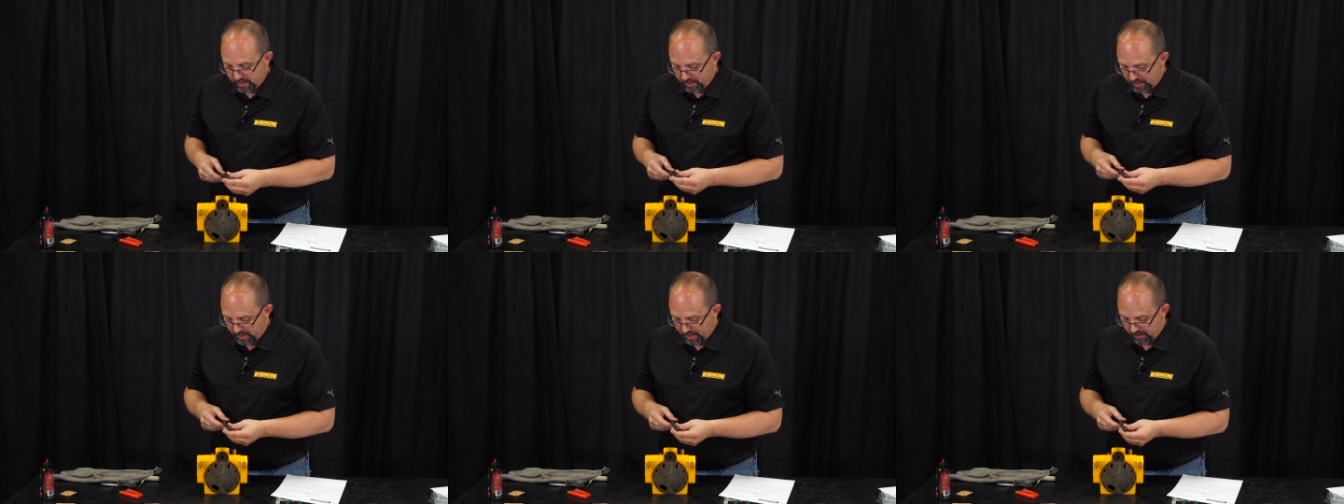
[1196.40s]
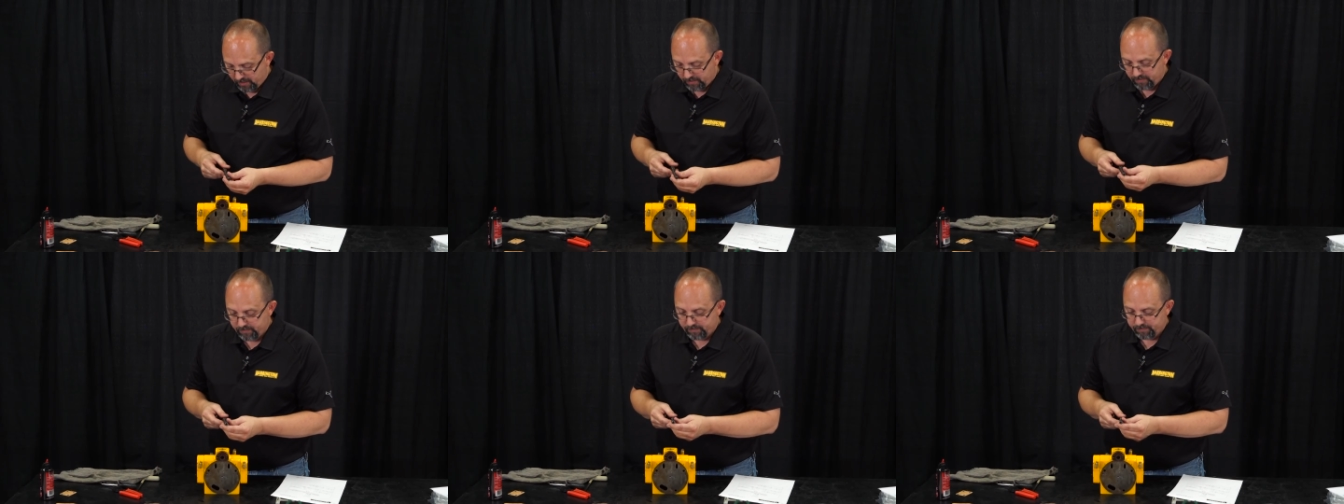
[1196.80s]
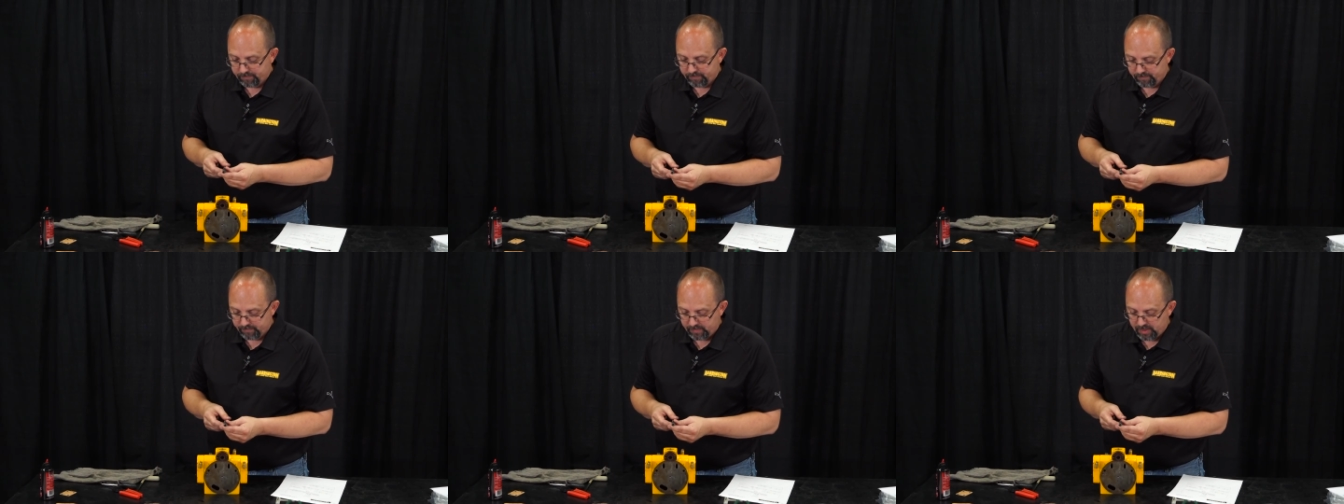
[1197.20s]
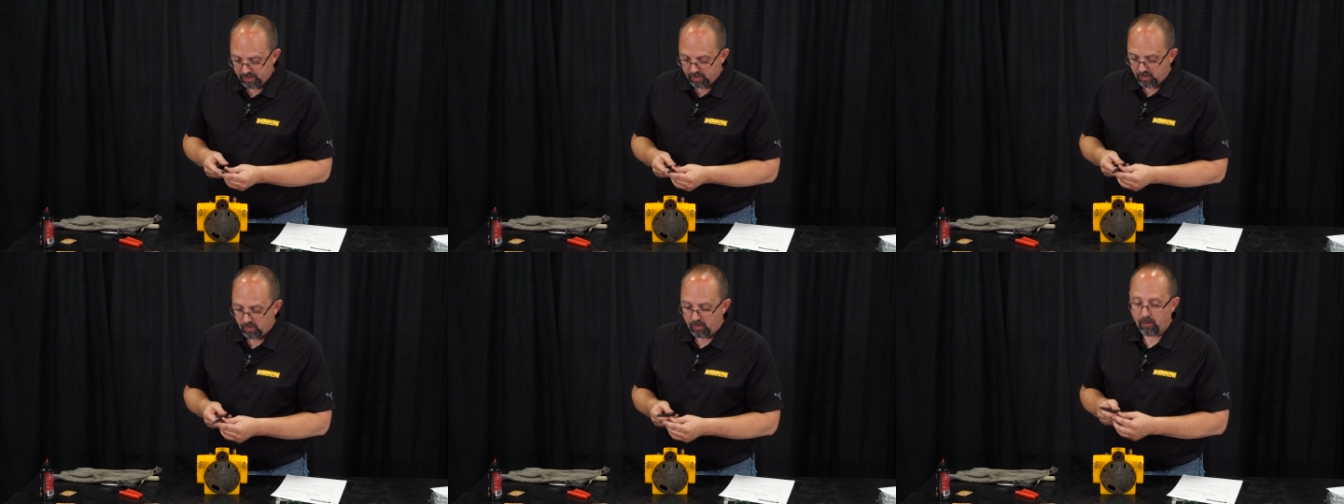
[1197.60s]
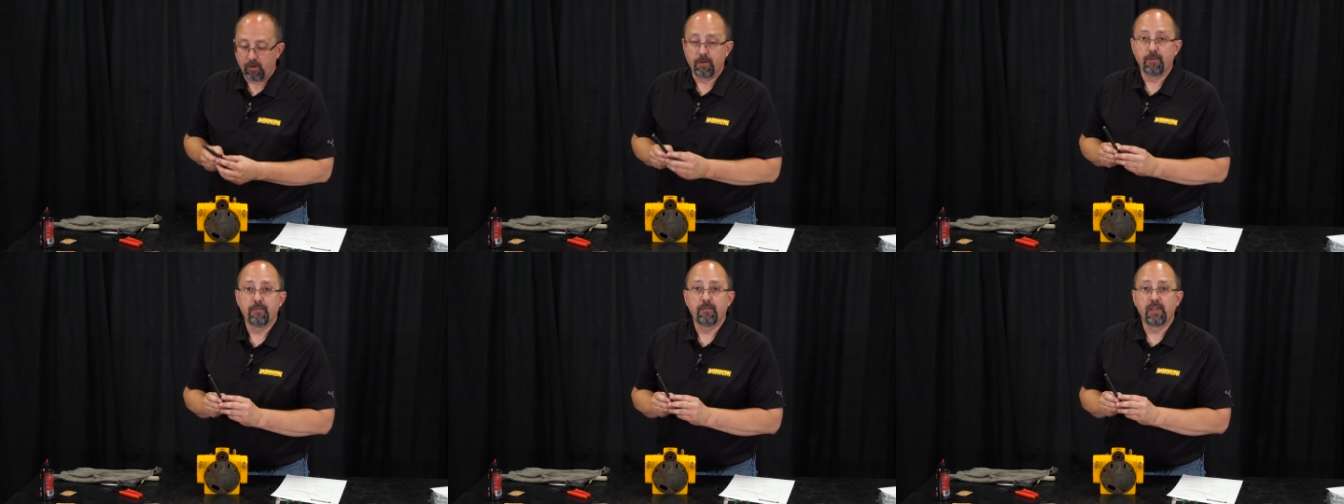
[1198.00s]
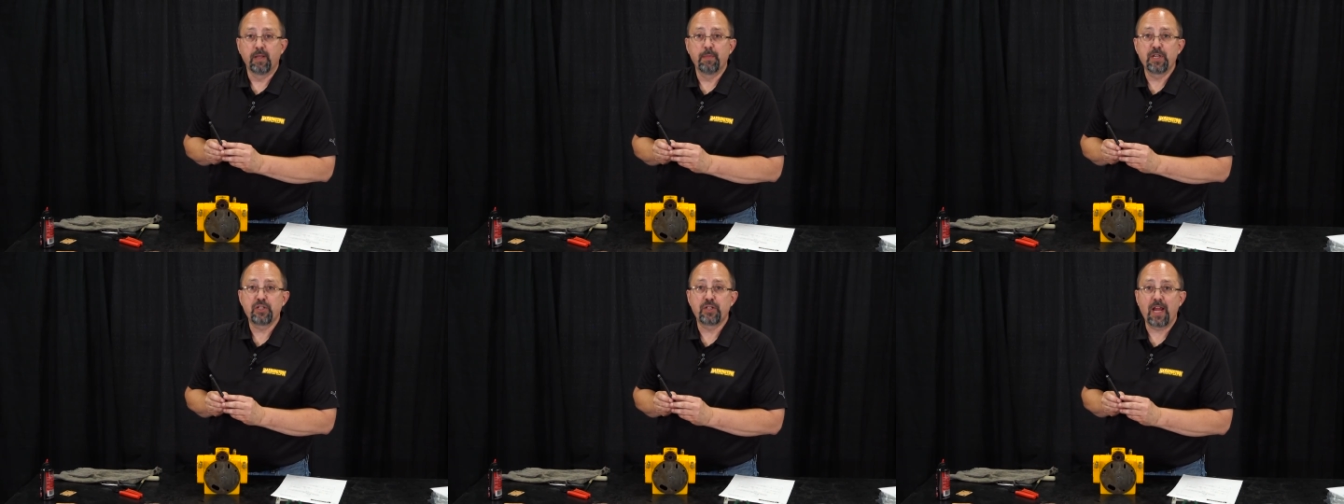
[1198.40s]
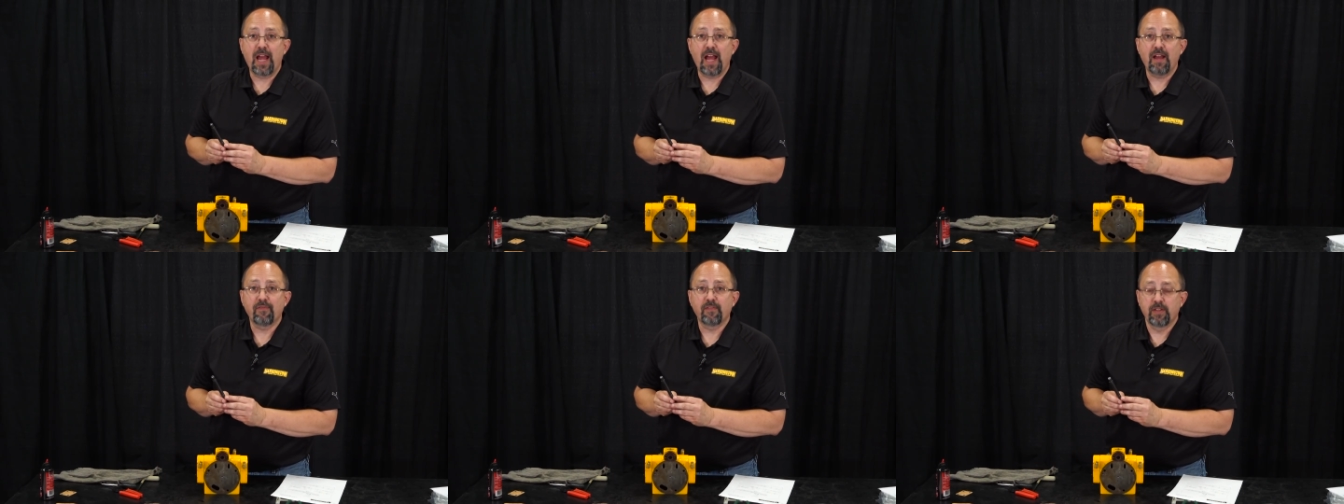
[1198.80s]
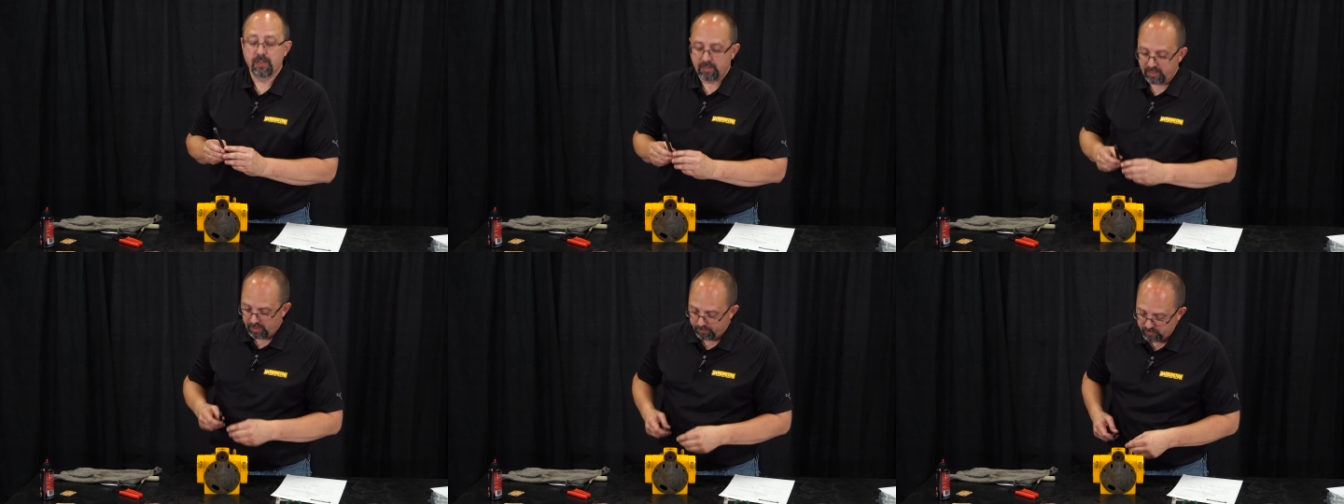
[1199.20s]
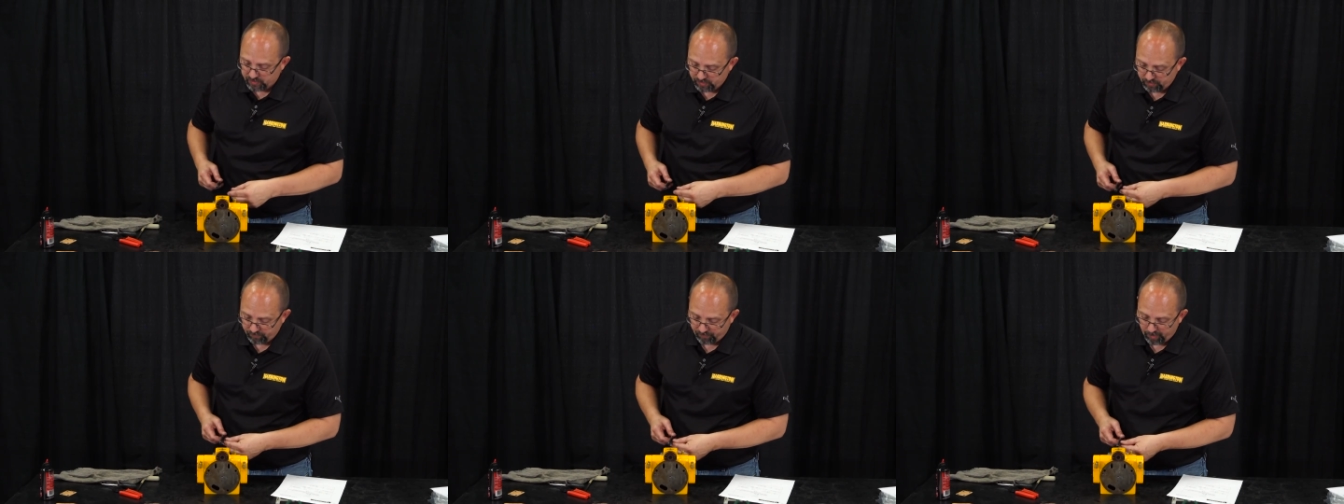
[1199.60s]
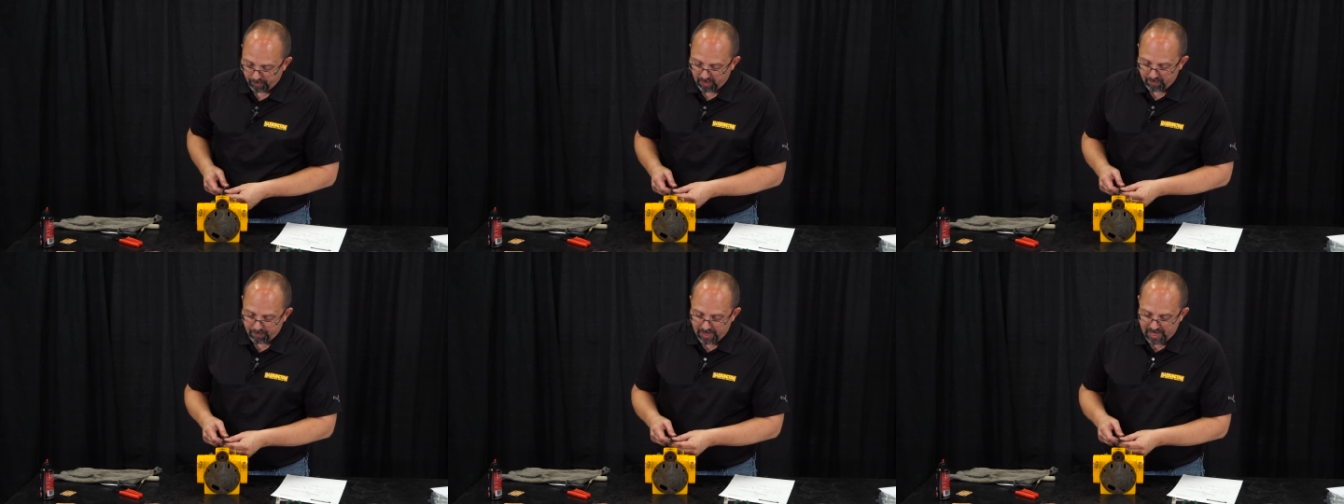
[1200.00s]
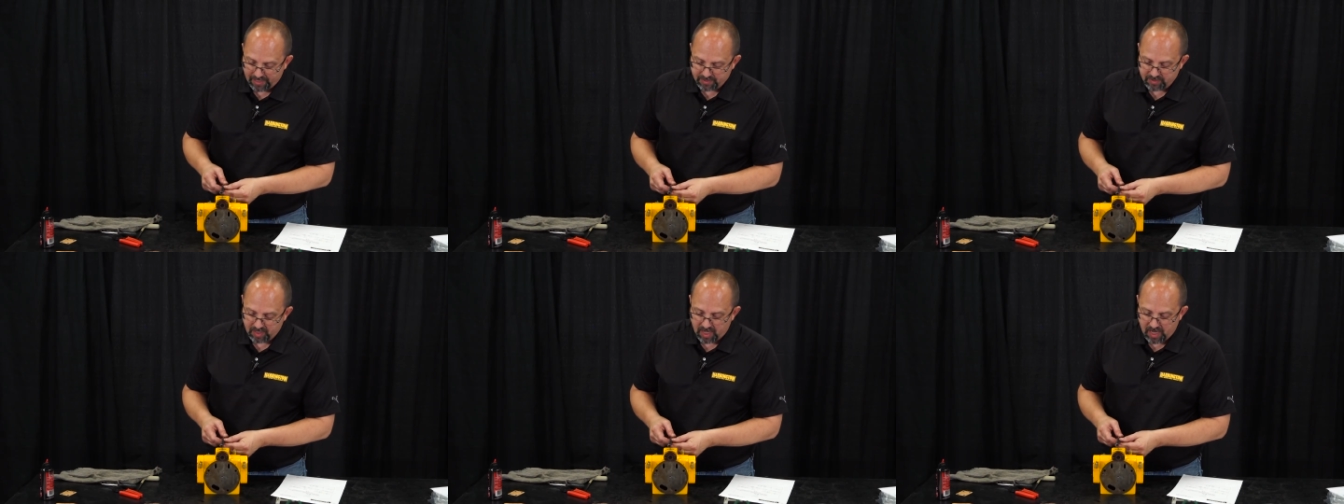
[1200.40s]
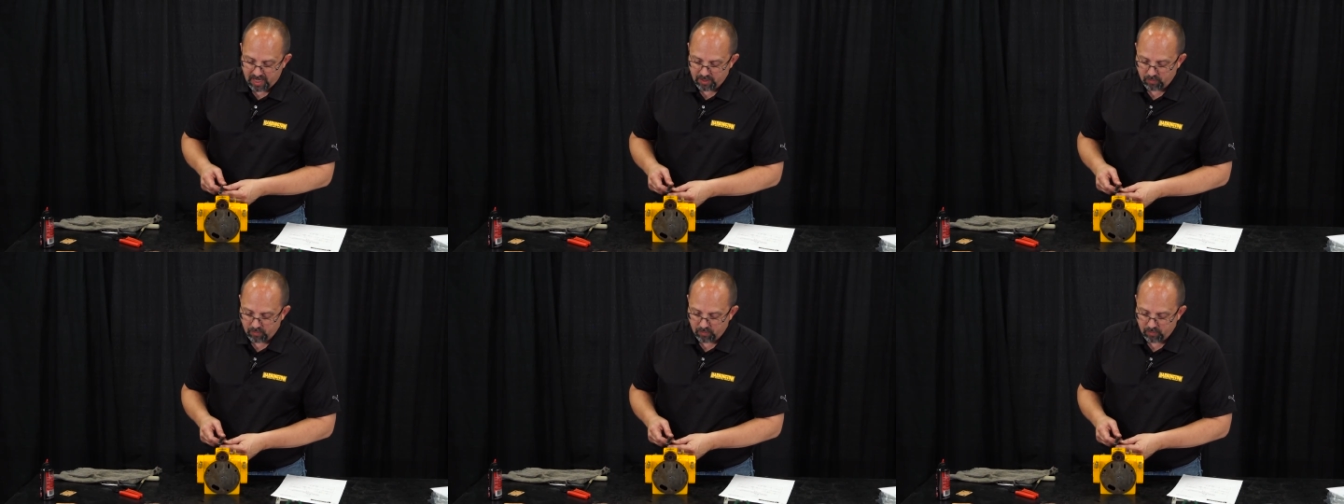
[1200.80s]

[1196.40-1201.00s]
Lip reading: Now, our limit shaft comes from the back side